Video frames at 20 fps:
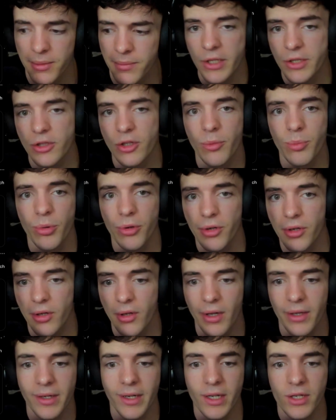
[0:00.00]
Indigo
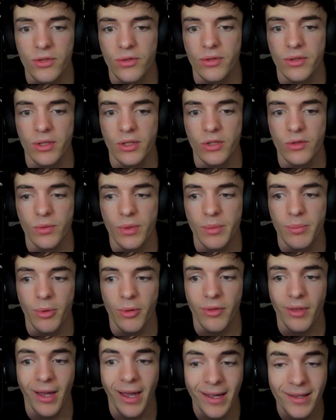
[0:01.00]
Protocol had an interesting tweet
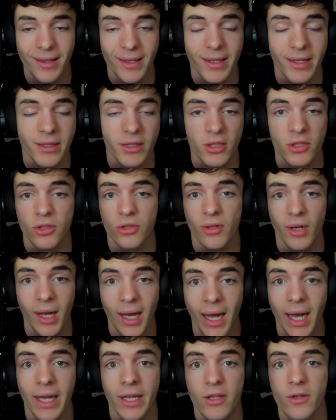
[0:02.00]
both highlighting that their
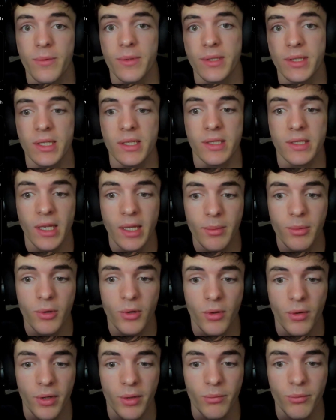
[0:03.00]
IUSD
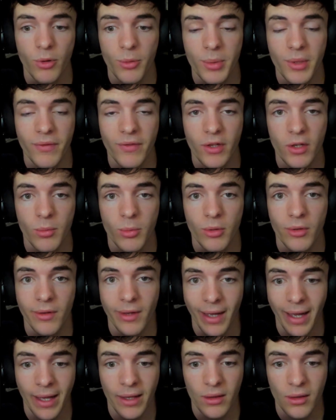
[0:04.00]
stablecoin will be available
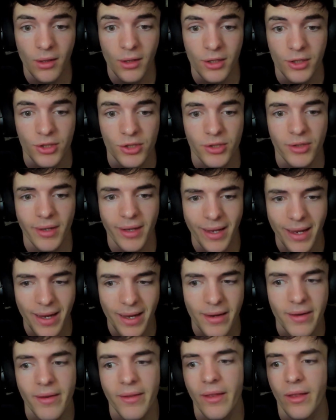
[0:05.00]
at launch
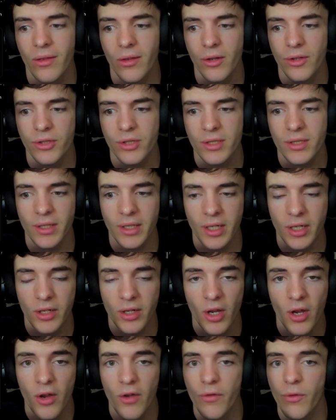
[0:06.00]
and that launch is slated
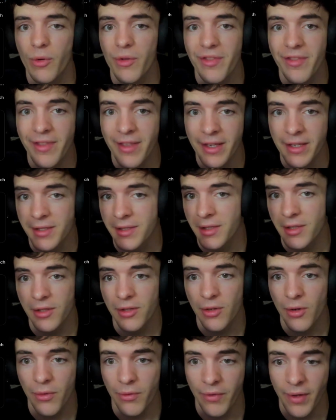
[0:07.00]
for this
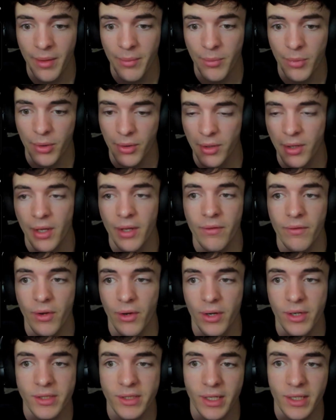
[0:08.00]
November.
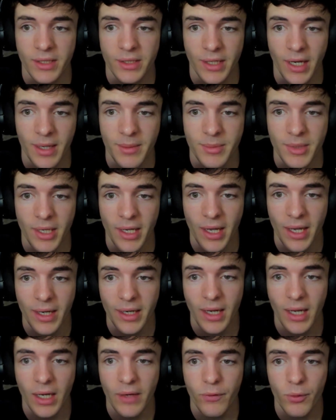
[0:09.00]
Very exciting times
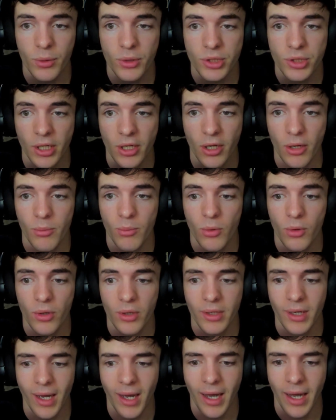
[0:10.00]
ahead, and if you check out more
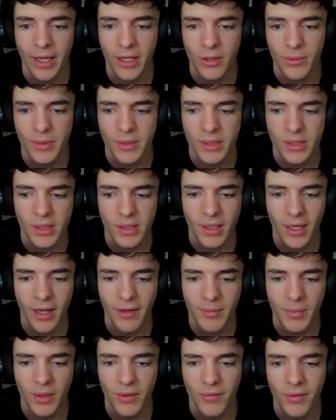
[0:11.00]
on IUSD,
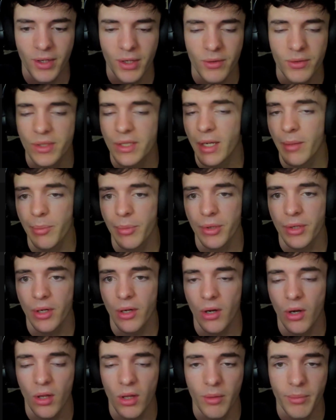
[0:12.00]
I've made a video separate
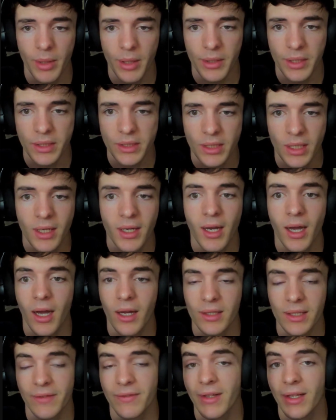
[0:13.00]
all about it.
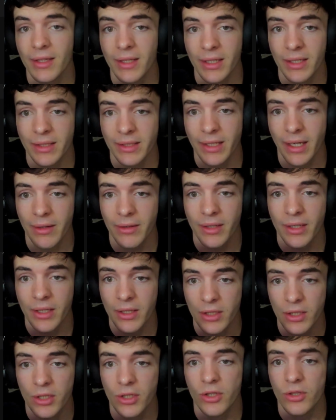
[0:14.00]
I'll leave that link down
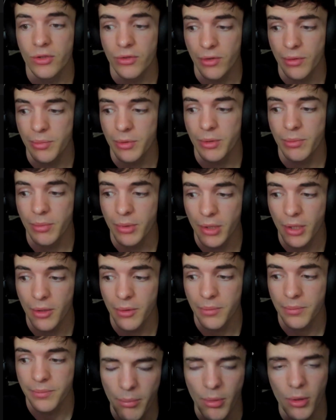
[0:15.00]
in the description
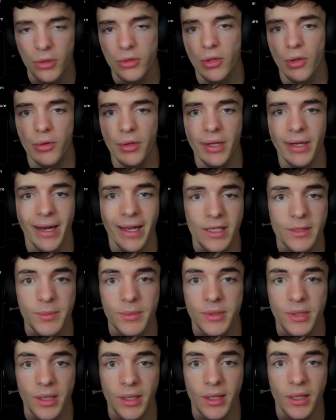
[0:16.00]
below. Book Token has
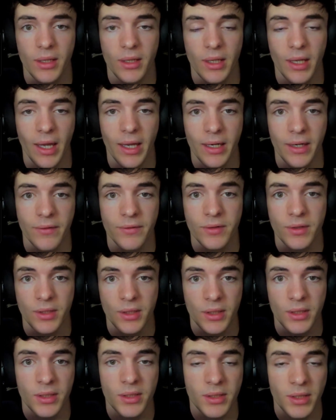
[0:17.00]
been taking the
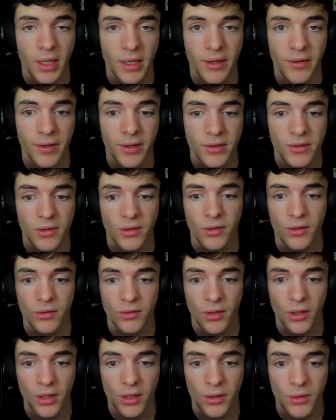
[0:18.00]
NFT side of things on
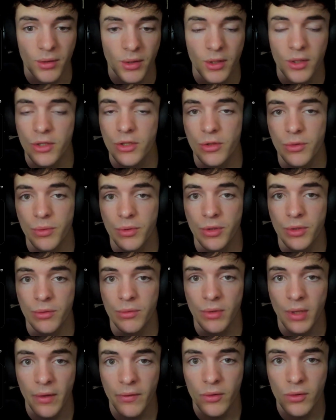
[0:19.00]
Cardano to a new
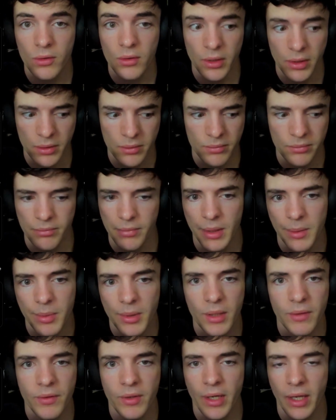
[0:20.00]
level, and maybe
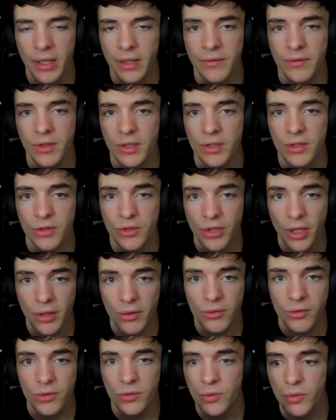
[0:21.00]
even NFTs in
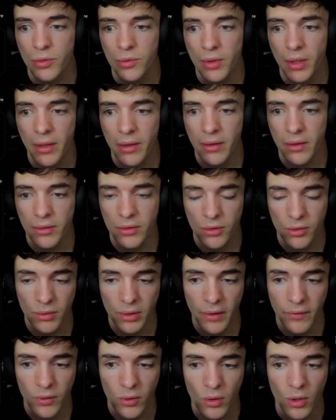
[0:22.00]
general to a new
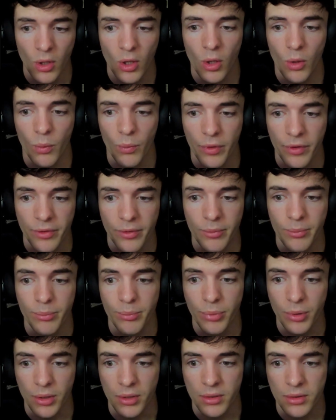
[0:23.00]
level with
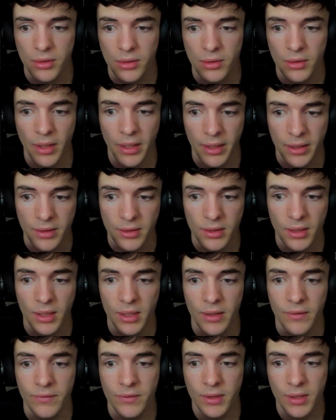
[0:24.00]
books as
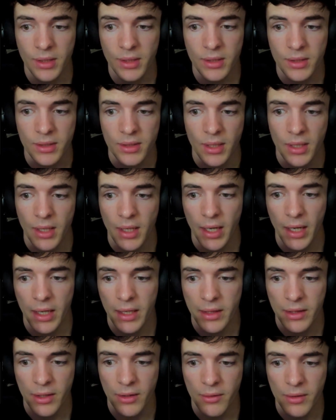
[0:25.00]
NFTs.
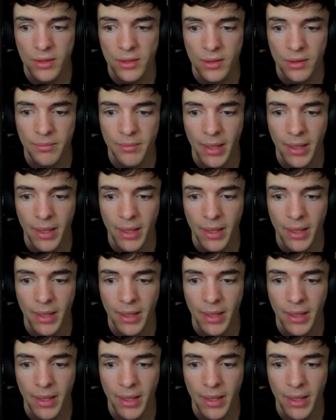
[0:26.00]
And there is a